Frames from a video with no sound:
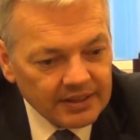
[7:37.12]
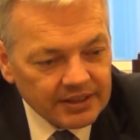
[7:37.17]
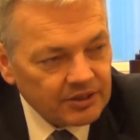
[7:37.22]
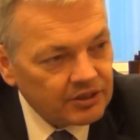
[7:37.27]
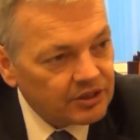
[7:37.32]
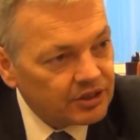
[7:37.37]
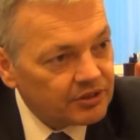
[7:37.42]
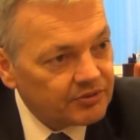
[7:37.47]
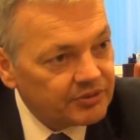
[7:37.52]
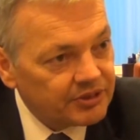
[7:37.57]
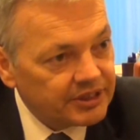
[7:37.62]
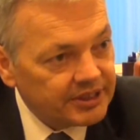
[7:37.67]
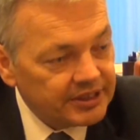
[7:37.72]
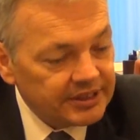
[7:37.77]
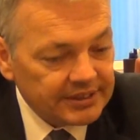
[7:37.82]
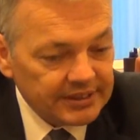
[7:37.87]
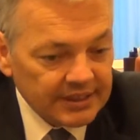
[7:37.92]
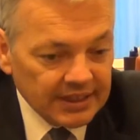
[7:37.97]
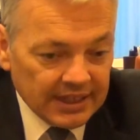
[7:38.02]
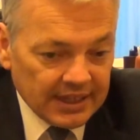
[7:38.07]
the
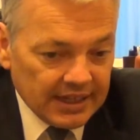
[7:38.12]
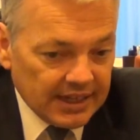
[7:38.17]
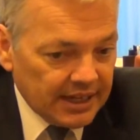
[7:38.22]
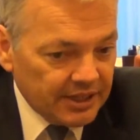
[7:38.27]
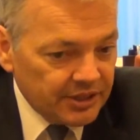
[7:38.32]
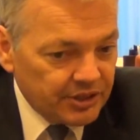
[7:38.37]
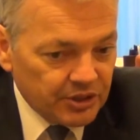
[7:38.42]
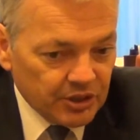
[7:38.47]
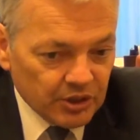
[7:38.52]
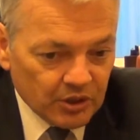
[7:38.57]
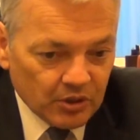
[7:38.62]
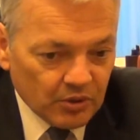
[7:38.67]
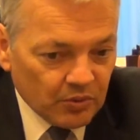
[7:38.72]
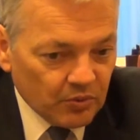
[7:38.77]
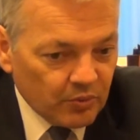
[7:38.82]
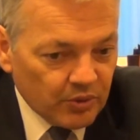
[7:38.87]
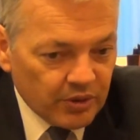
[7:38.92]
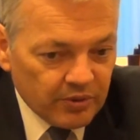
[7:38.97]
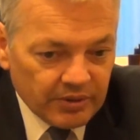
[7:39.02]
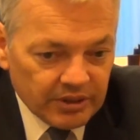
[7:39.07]
authorities. And so
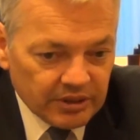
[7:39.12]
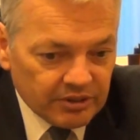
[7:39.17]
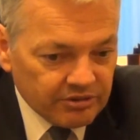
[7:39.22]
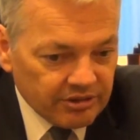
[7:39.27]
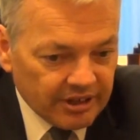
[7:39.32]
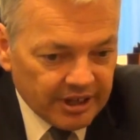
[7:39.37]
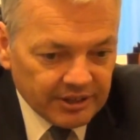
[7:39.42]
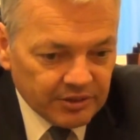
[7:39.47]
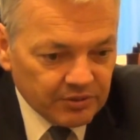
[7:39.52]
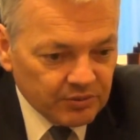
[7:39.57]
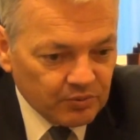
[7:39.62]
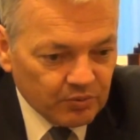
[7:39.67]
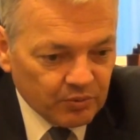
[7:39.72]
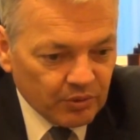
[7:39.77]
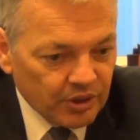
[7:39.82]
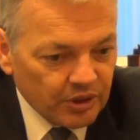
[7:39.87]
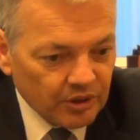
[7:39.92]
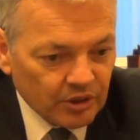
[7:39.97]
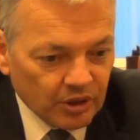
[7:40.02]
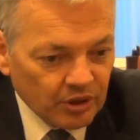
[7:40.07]
we will try to
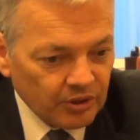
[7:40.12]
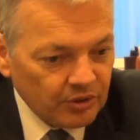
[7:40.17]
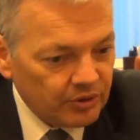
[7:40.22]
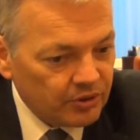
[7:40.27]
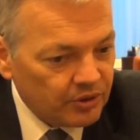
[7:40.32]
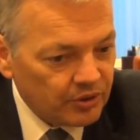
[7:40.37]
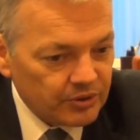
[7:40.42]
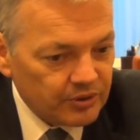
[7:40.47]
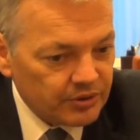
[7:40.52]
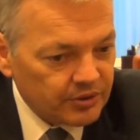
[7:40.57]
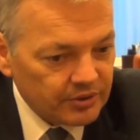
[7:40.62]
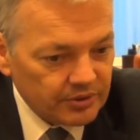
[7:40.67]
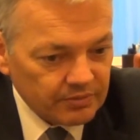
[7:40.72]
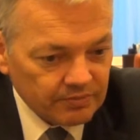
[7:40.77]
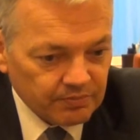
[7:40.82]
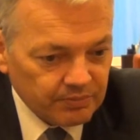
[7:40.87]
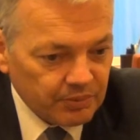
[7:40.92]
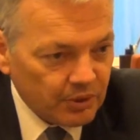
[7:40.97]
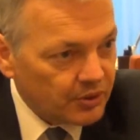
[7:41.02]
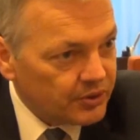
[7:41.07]
work on those
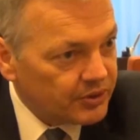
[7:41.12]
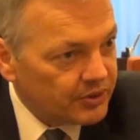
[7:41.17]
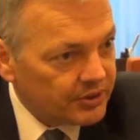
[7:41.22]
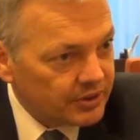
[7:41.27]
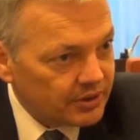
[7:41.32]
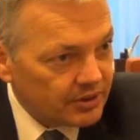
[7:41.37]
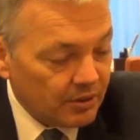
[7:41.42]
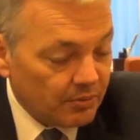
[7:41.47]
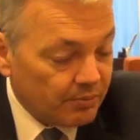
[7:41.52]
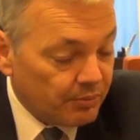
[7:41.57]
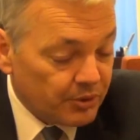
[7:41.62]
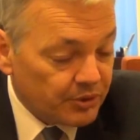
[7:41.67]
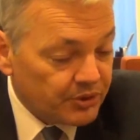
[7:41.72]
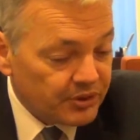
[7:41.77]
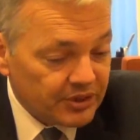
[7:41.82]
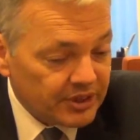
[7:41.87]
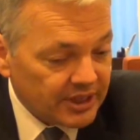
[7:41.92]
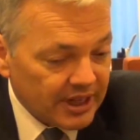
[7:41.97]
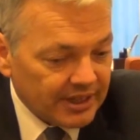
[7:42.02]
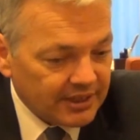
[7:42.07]
on both
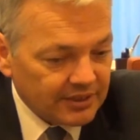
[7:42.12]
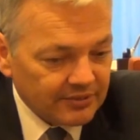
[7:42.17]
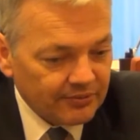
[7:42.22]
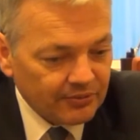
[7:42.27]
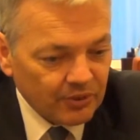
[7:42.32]
sides.